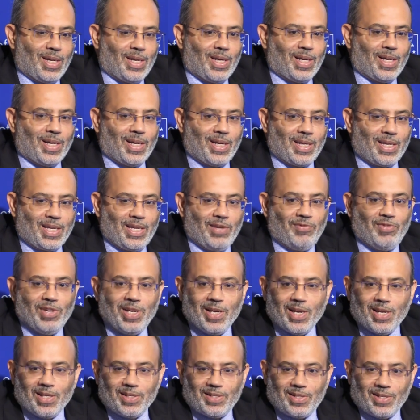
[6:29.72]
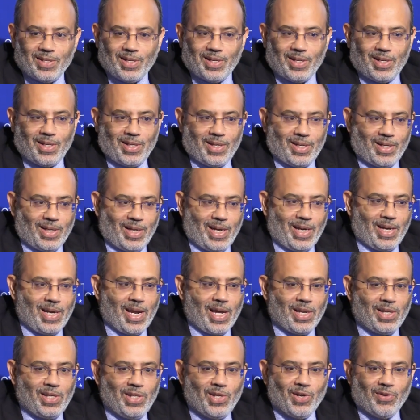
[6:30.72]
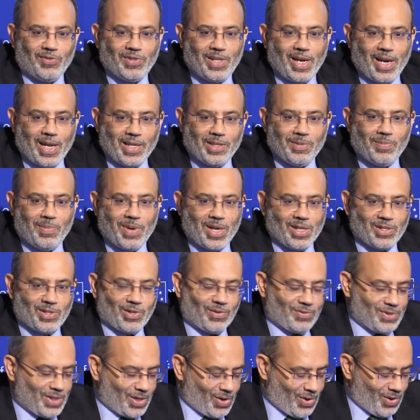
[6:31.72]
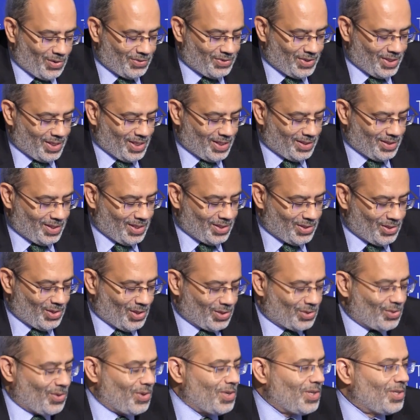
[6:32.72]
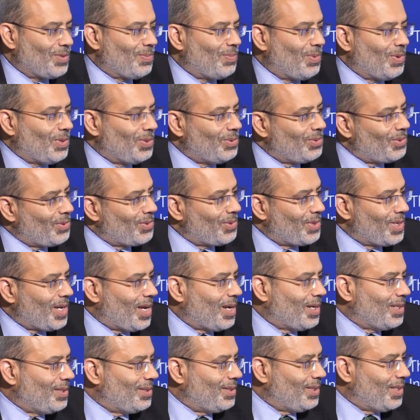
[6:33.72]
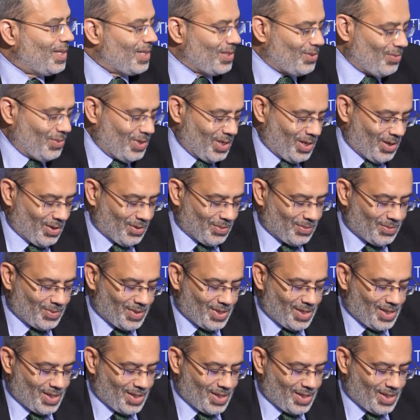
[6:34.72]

uh, giving us uh, an idea of the landmass of the continent does not correspond to reality as we know.